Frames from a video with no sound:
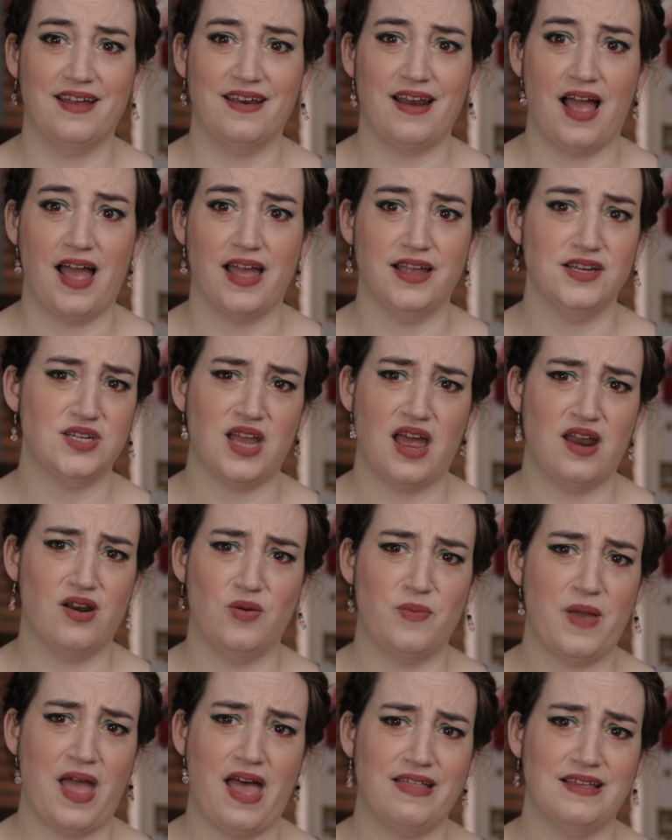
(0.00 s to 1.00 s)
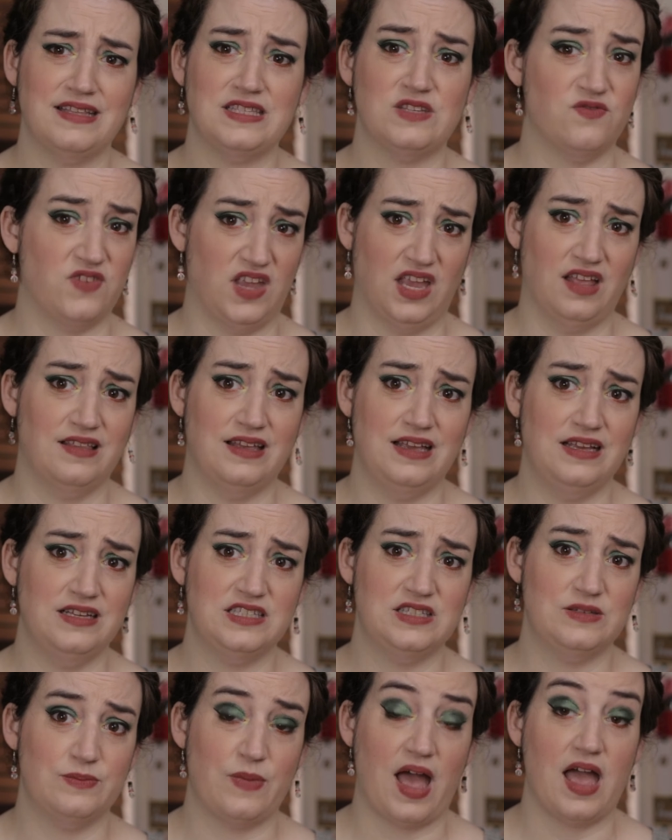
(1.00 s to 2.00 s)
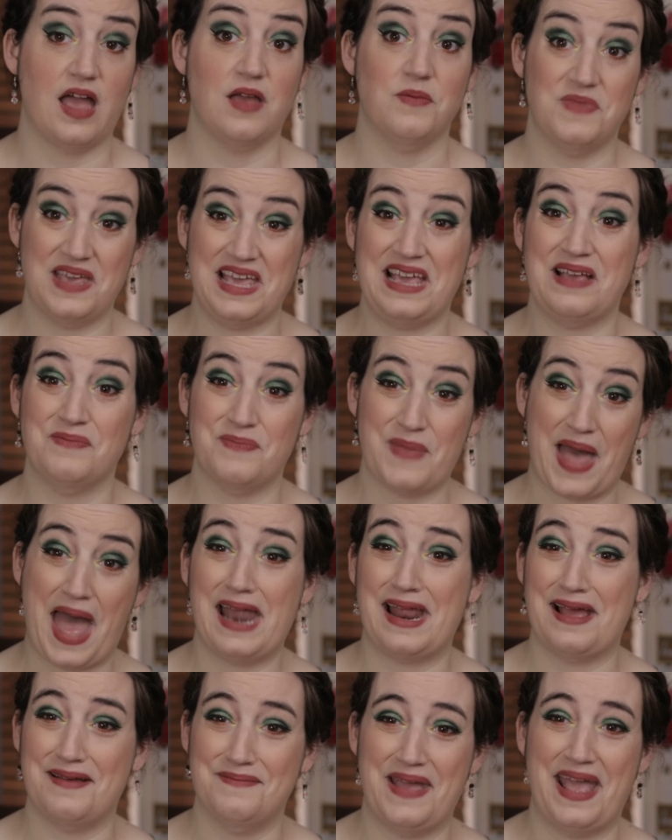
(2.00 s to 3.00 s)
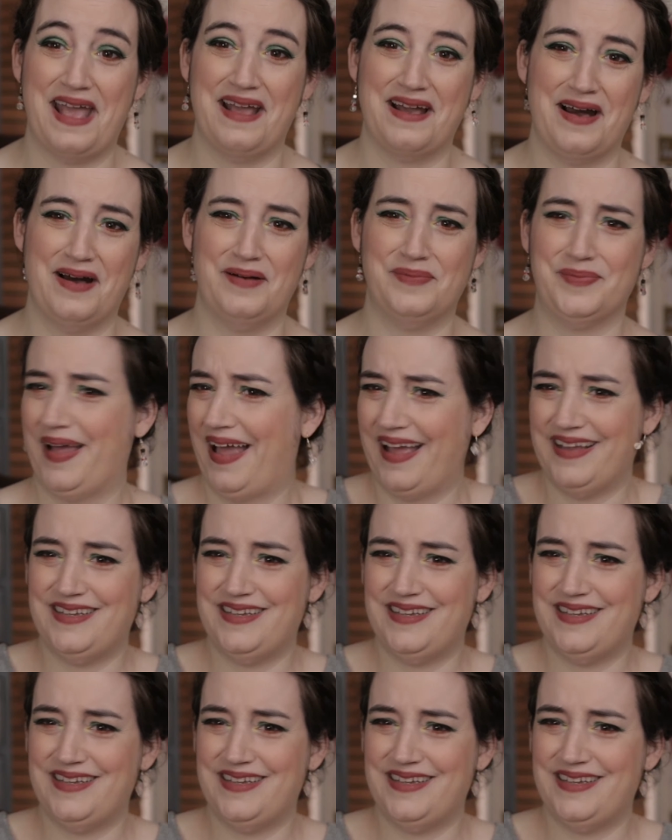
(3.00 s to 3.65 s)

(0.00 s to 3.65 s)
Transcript: an eyeshadow palette's feelings by being bad at makeup.